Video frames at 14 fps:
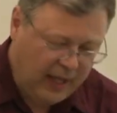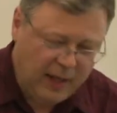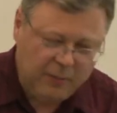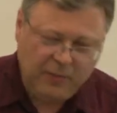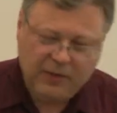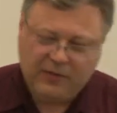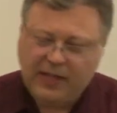
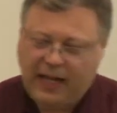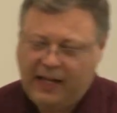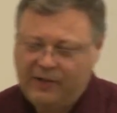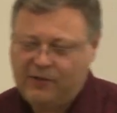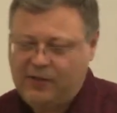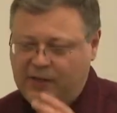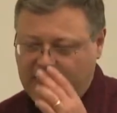
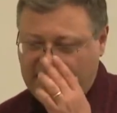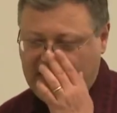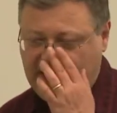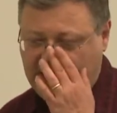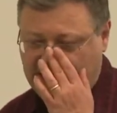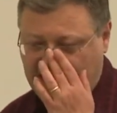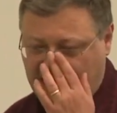Besides the
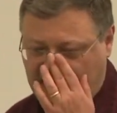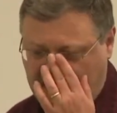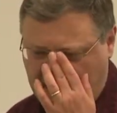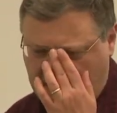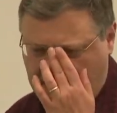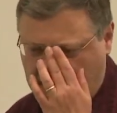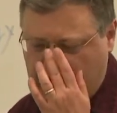linear
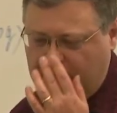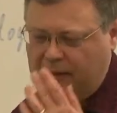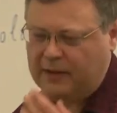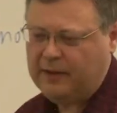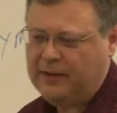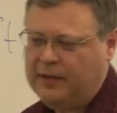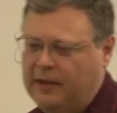A,
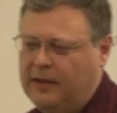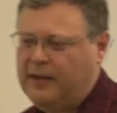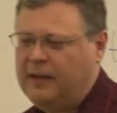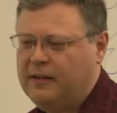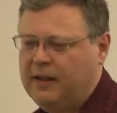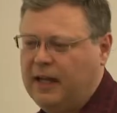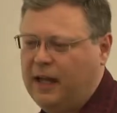
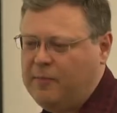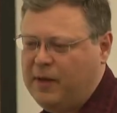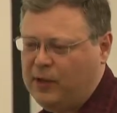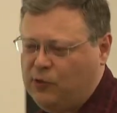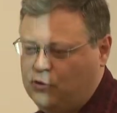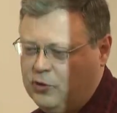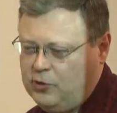I
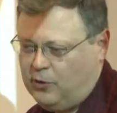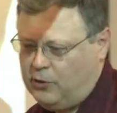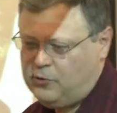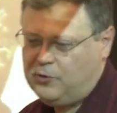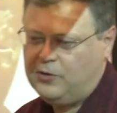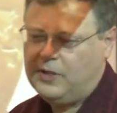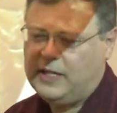mentioned
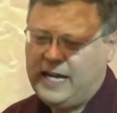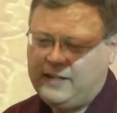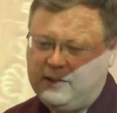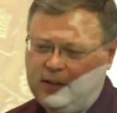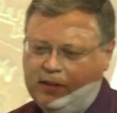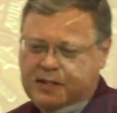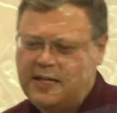also
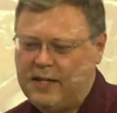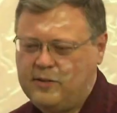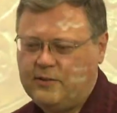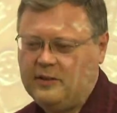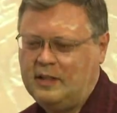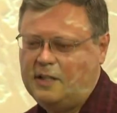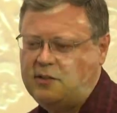Cretan
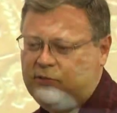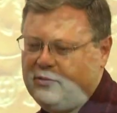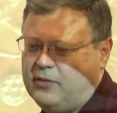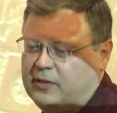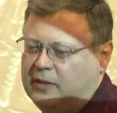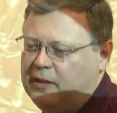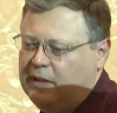
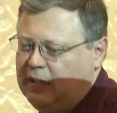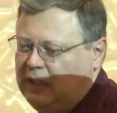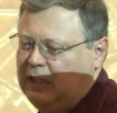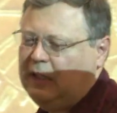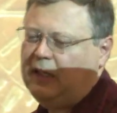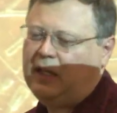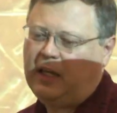hieroglyph,
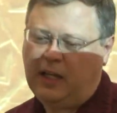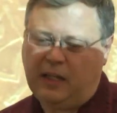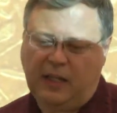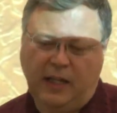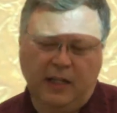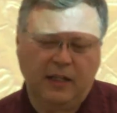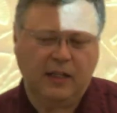and
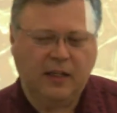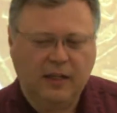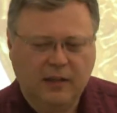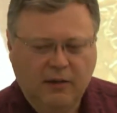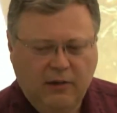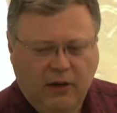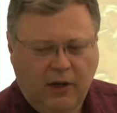then
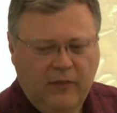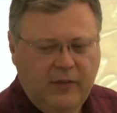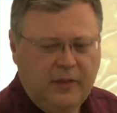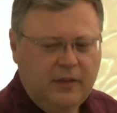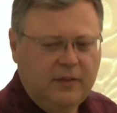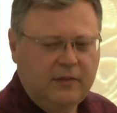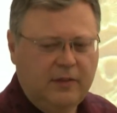
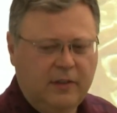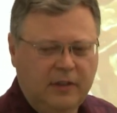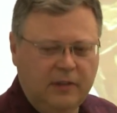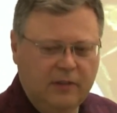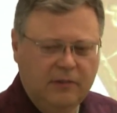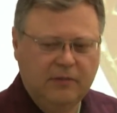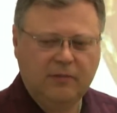
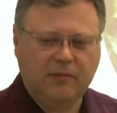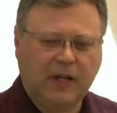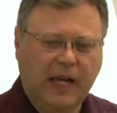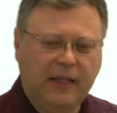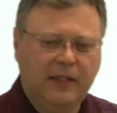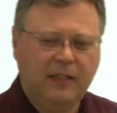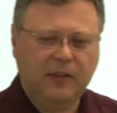other
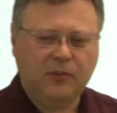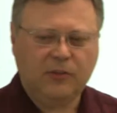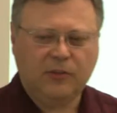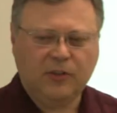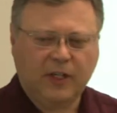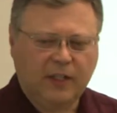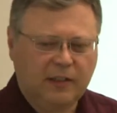writings
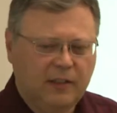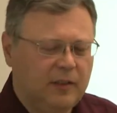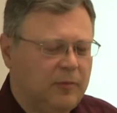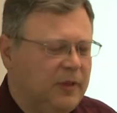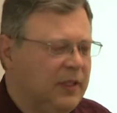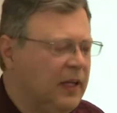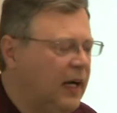which are a little
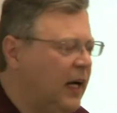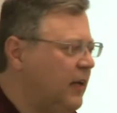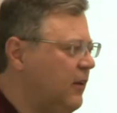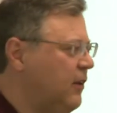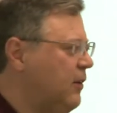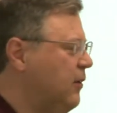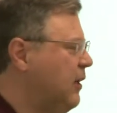bit
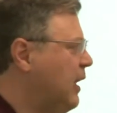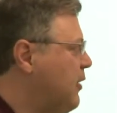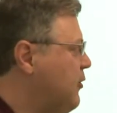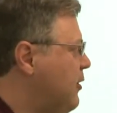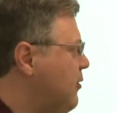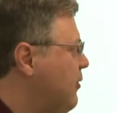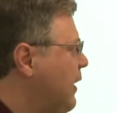harder to
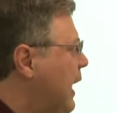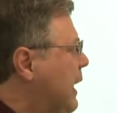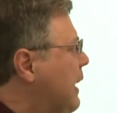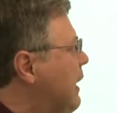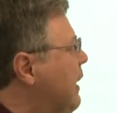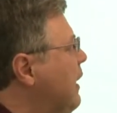classify.